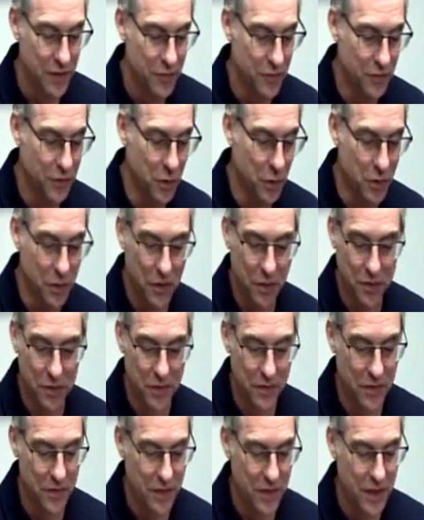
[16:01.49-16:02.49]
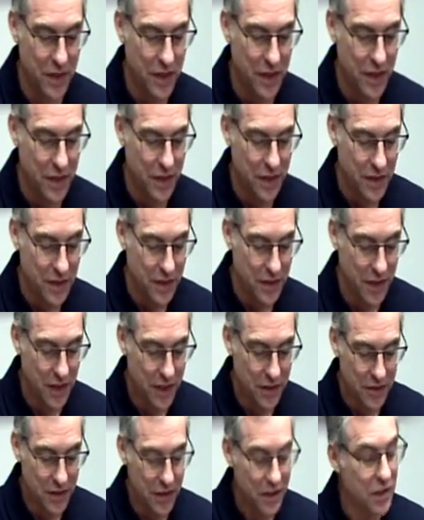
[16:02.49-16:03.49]
For
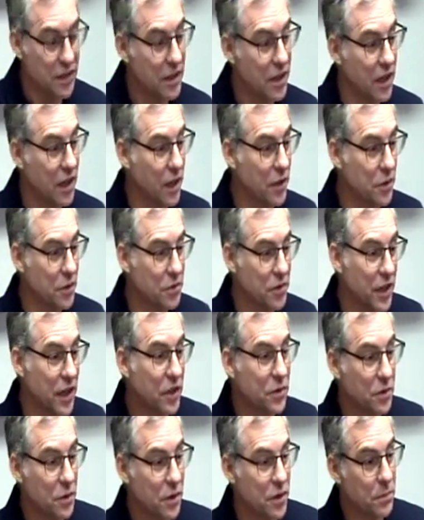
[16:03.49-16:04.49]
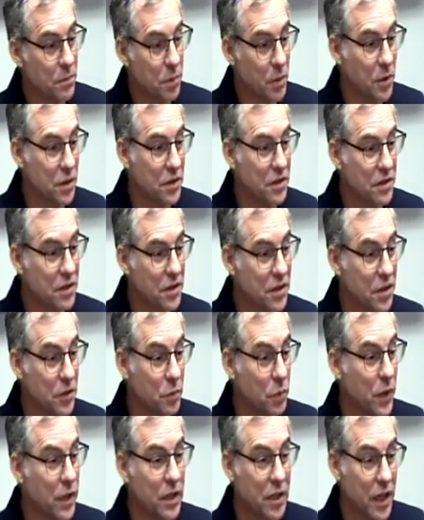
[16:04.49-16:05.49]
yes, the other things are important
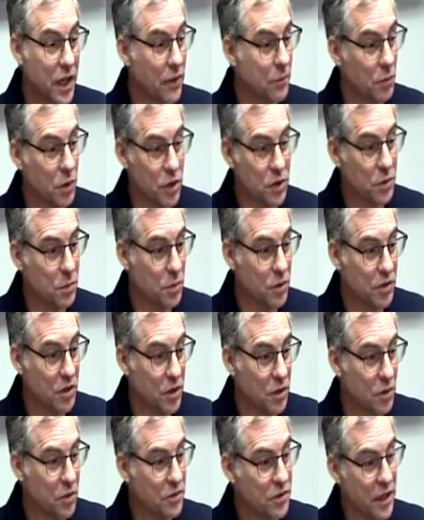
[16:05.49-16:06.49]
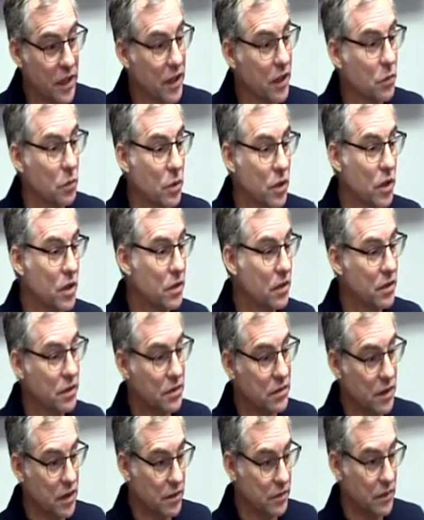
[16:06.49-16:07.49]
because we can have multiple goals, like at work.
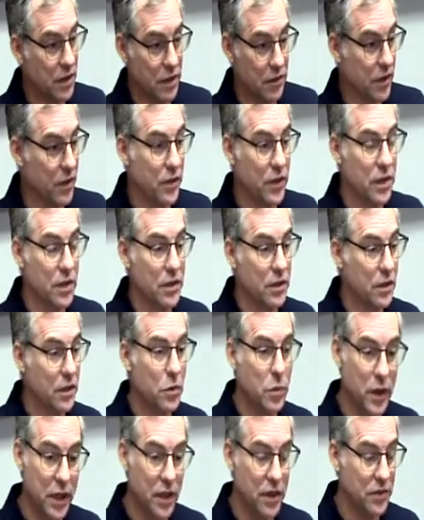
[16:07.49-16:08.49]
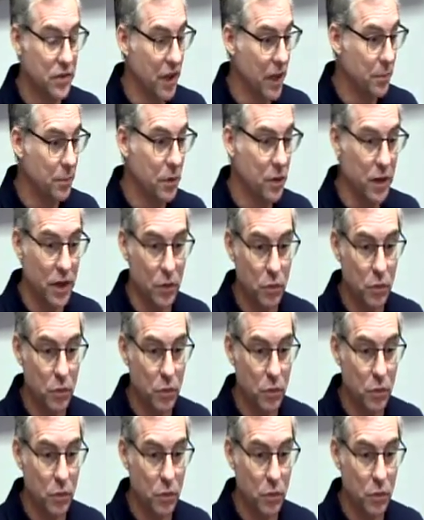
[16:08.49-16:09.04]
I'll give you a quick example.